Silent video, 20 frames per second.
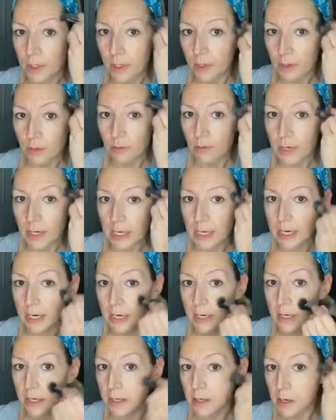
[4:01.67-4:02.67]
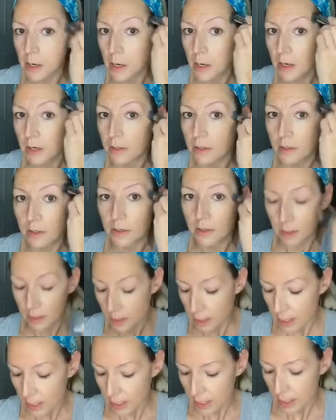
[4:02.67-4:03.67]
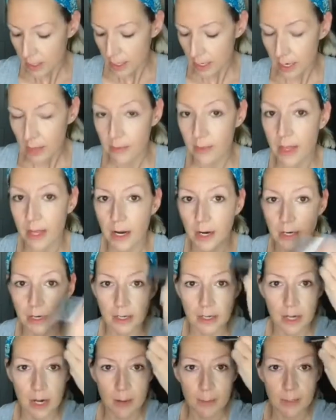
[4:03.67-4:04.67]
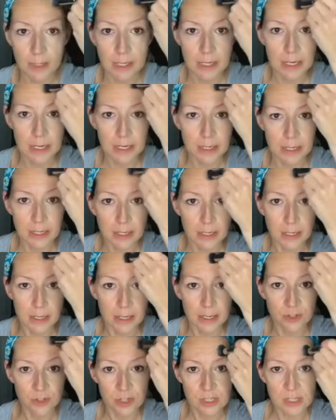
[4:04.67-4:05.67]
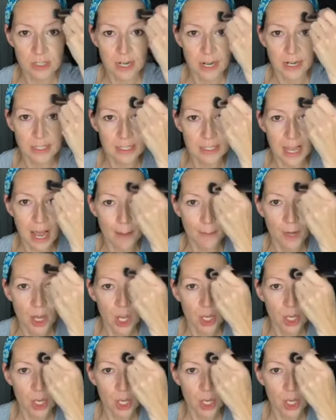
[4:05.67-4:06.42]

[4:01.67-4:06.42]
Right here. And then I'm gonna come in here and just kind of tap.